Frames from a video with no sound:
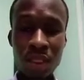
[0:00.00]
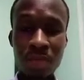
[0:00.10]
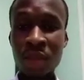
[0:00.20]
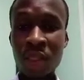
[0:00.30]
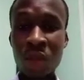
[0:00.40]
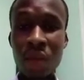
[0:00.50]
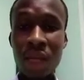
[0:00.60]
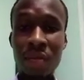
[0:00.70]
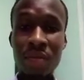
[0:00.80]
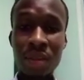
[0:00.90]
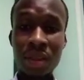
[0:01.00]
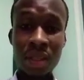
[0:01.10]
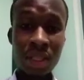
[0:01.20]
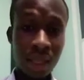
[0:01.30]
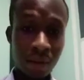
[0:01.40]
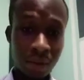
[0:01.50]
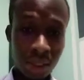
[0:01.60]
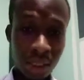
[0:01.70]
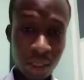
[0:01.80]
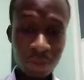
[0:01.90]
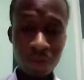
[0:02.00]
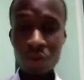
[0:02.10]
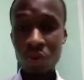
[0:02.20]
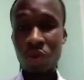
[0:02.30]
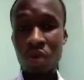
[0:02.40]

we have enough sleep. We also have